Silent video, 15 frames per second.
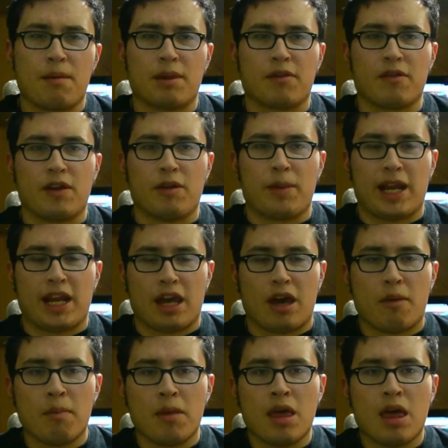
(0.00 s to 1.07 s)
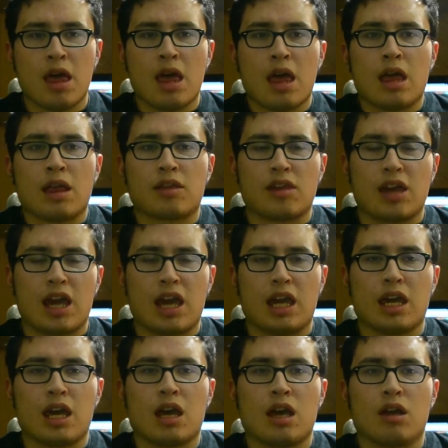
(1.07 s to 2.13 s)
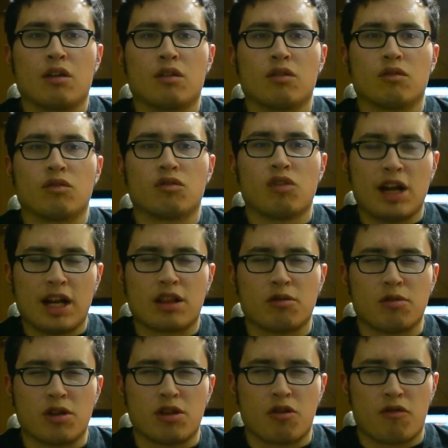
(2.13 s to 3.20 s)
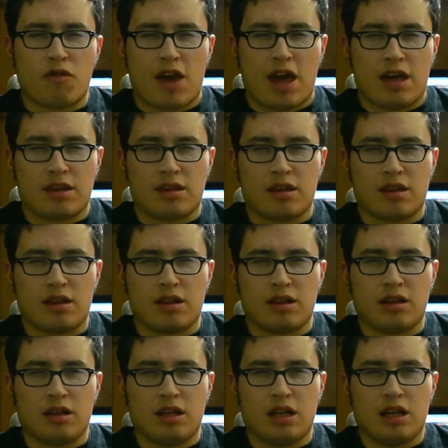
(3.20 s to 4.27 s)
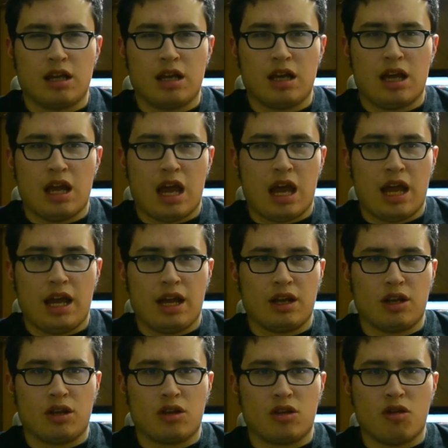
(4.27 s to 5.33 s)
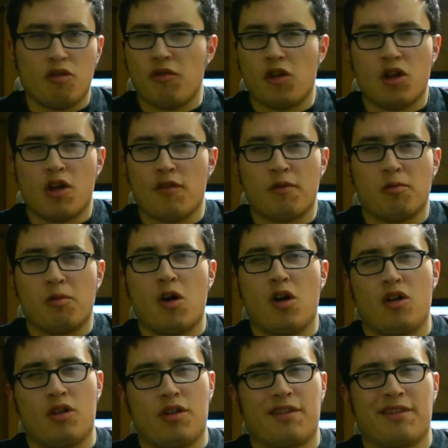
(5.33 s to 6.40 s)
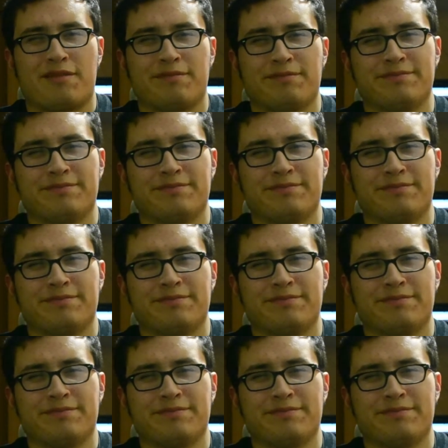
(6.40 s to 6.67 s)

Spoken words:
Sonic's Fandomania saying, "Try not to run too fast, and don't fall off of walls."